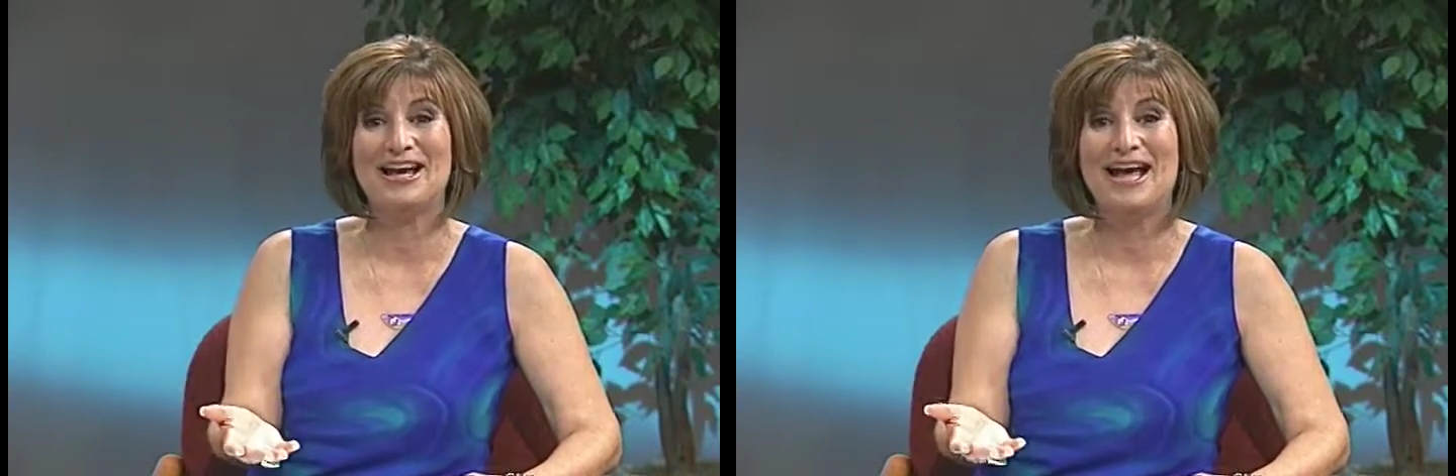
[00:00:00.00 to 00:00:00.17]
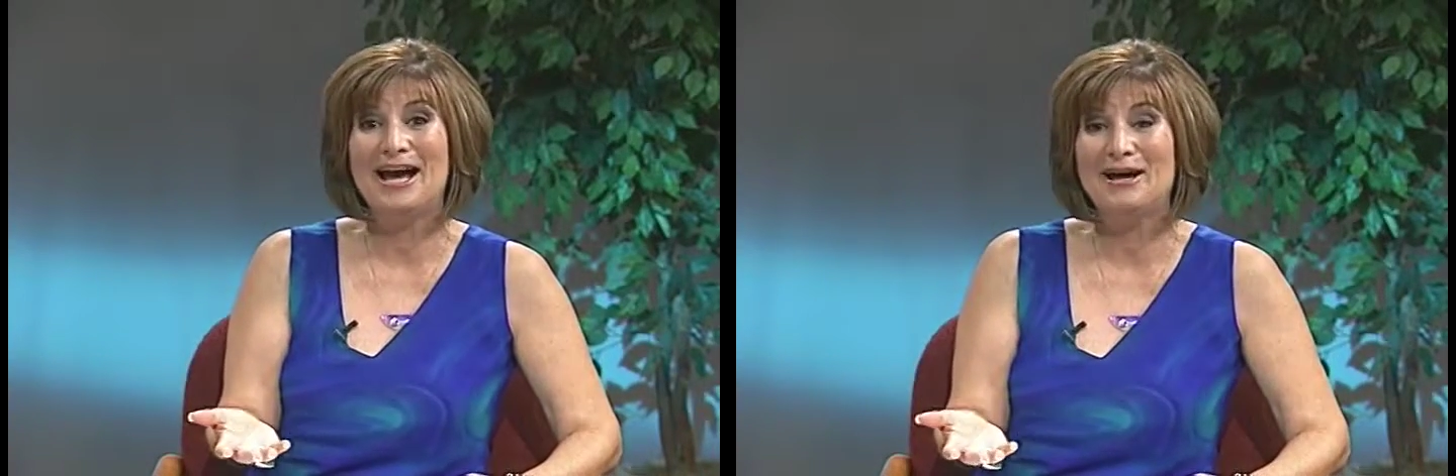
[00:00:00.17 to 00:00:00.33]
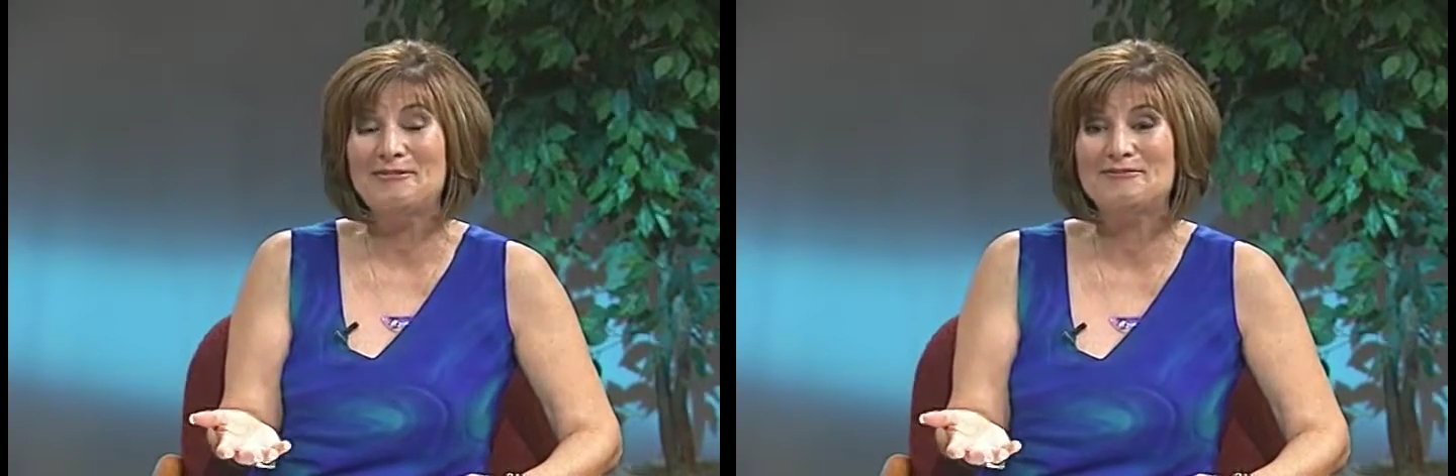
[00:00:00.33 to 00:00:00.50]

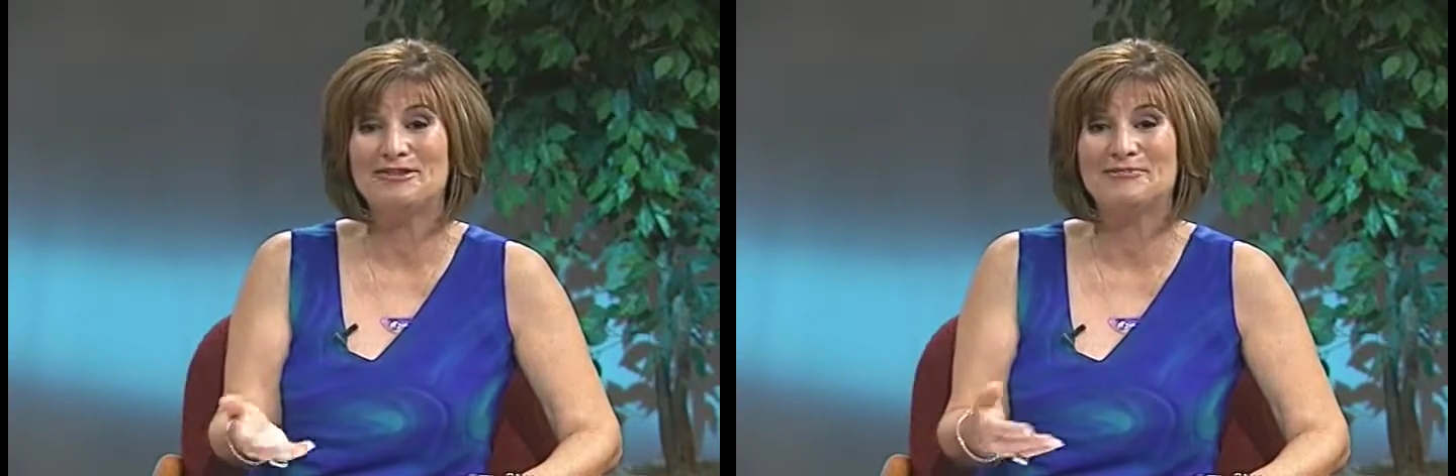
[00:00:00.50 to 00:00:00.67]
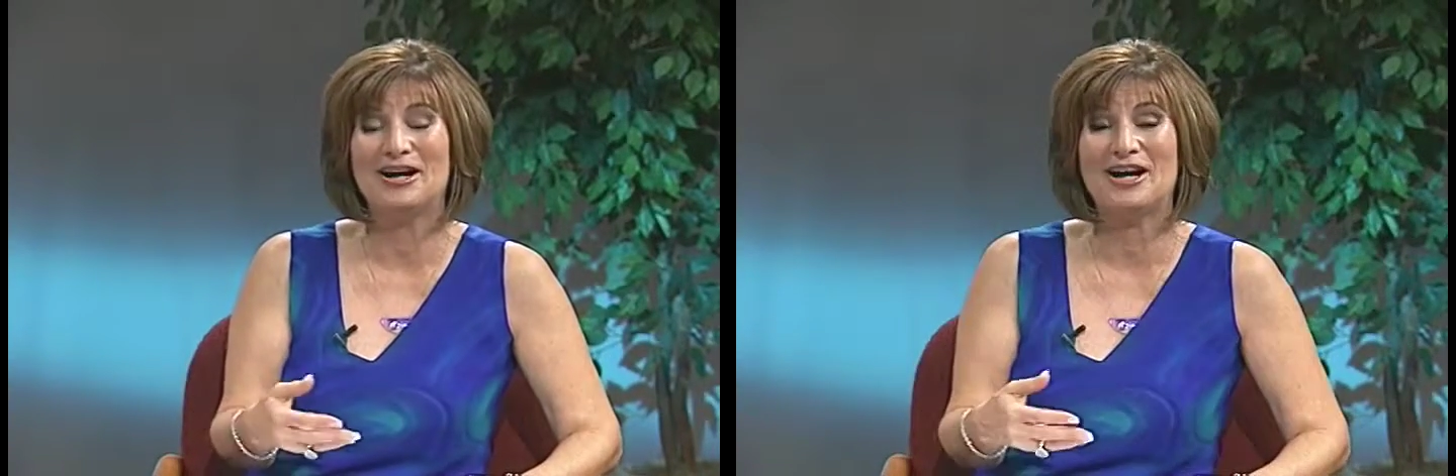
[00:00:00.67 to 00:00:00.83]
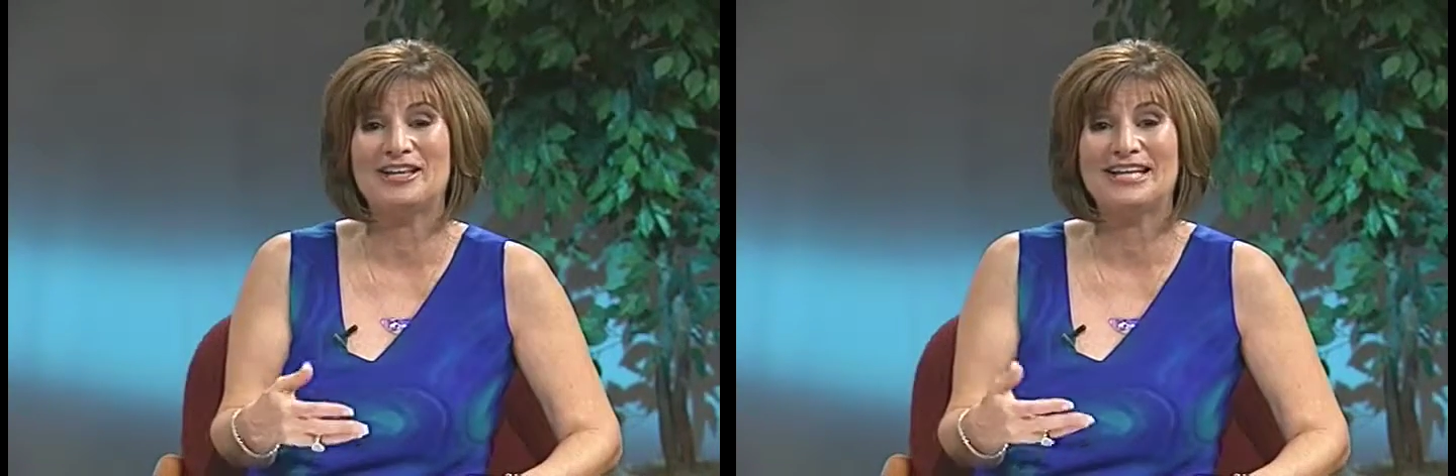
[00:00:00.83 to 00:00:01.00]
help from
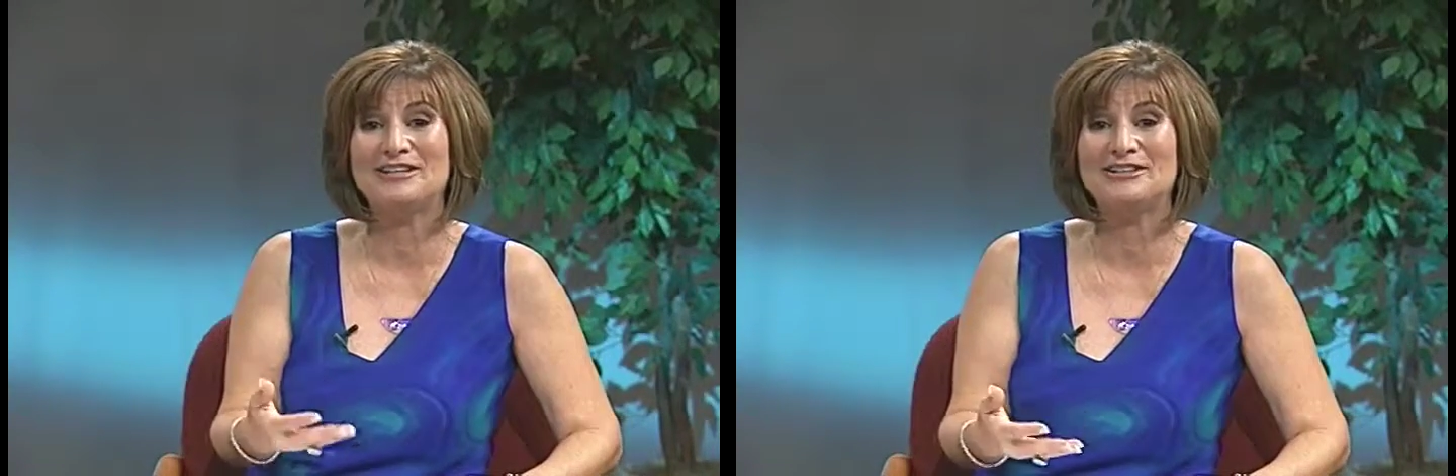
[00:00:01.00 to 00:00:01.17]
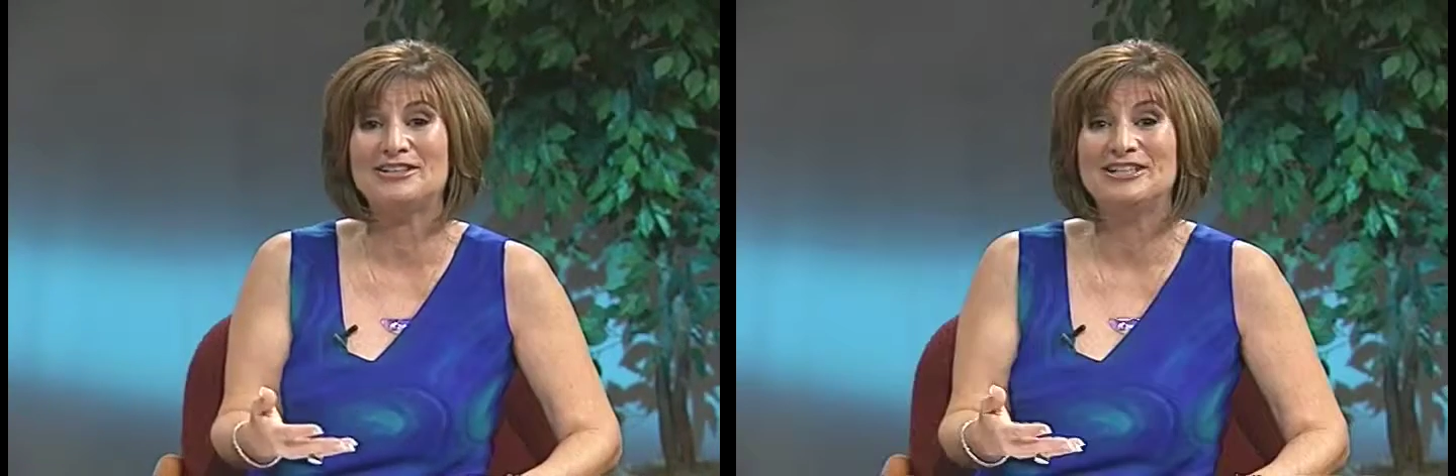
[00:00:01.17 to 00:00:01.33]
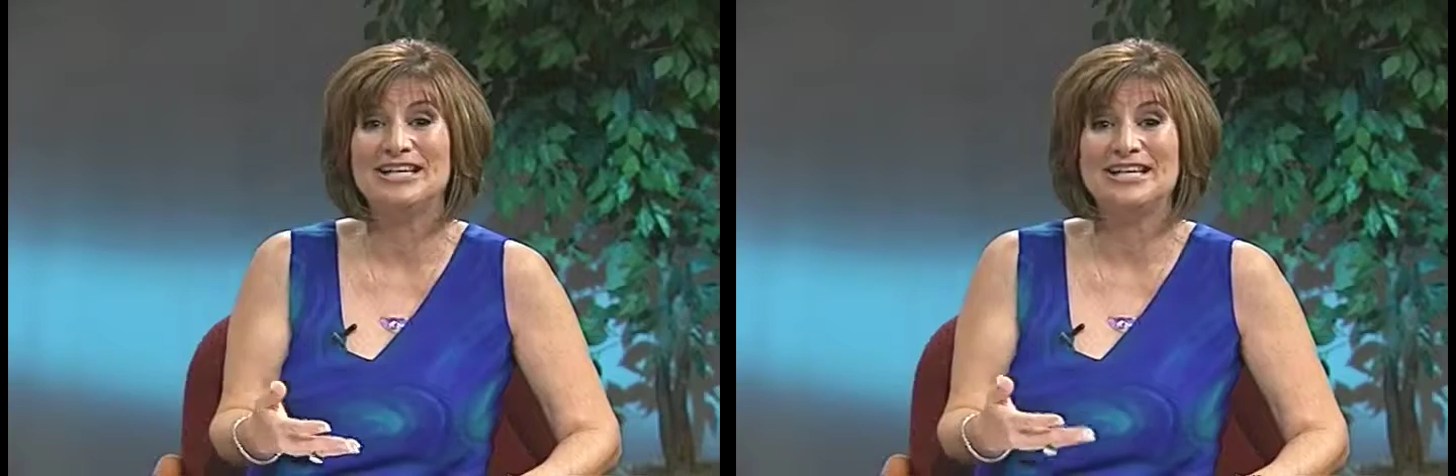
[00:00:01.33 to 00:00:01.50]
our
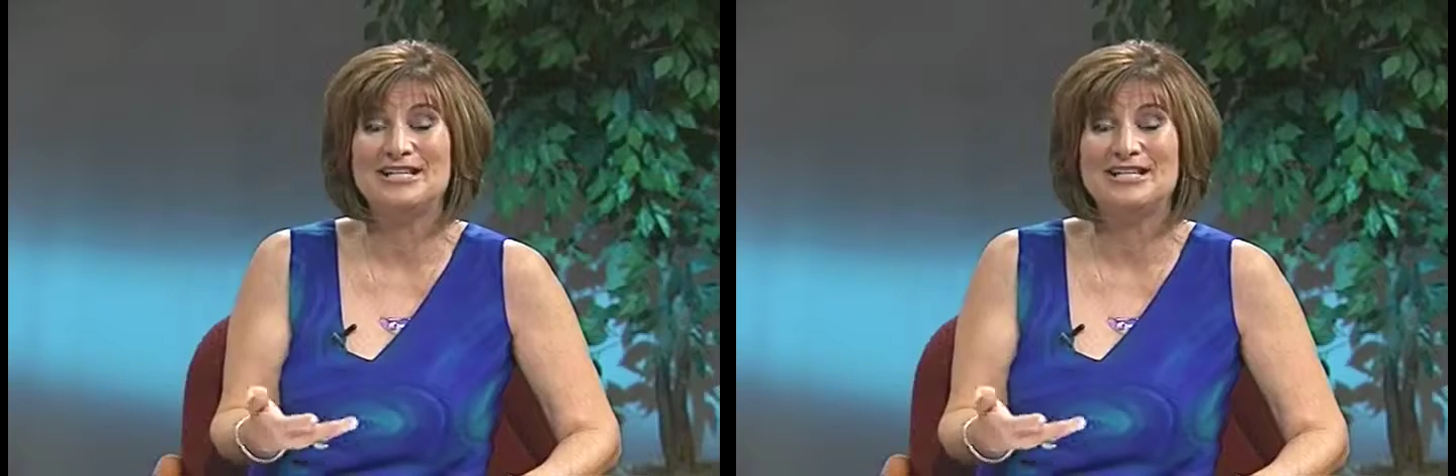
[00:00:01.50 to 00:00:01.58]
inner